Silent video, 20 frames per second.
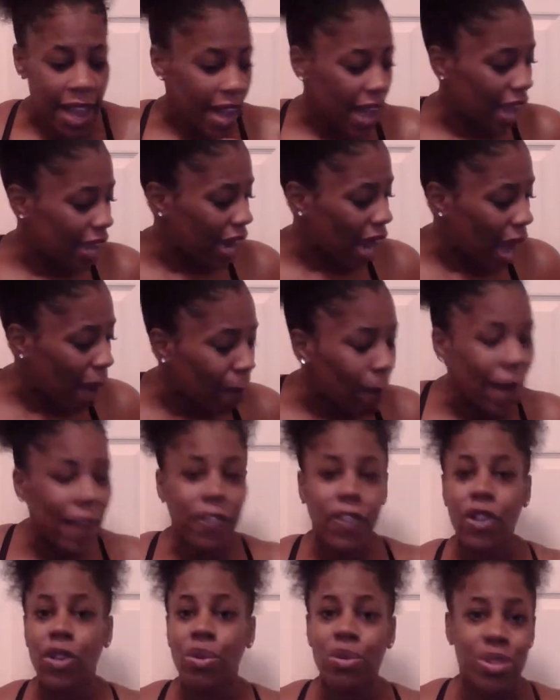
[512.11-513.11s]
And I'm about
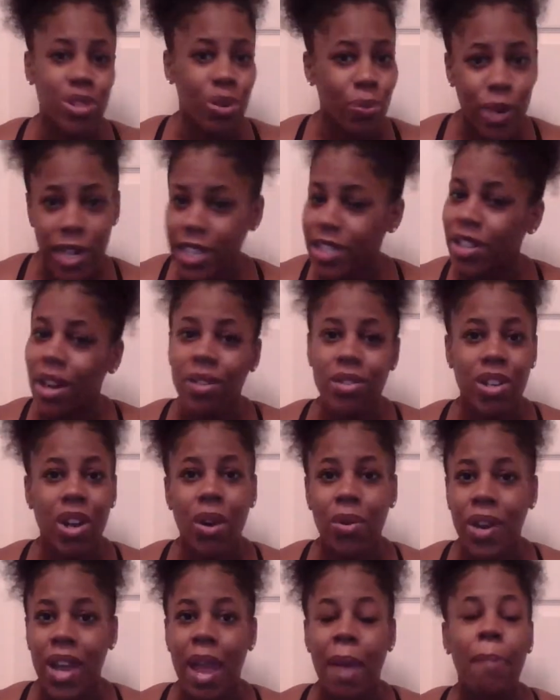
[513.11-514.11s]
to do some research
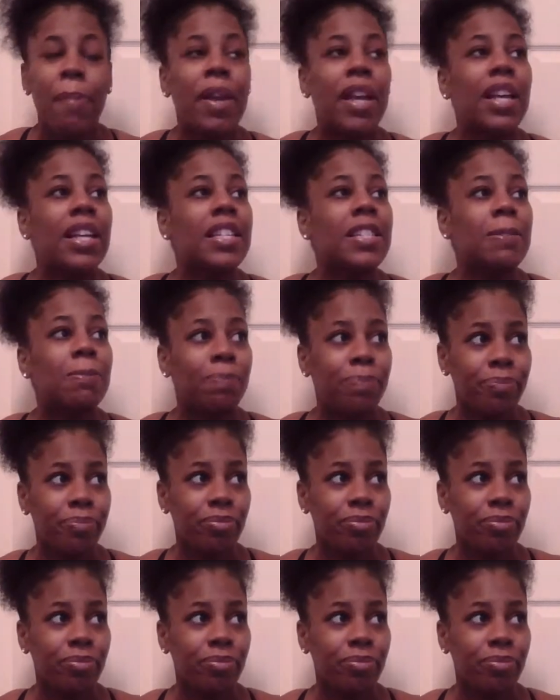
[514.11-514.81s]
on that, because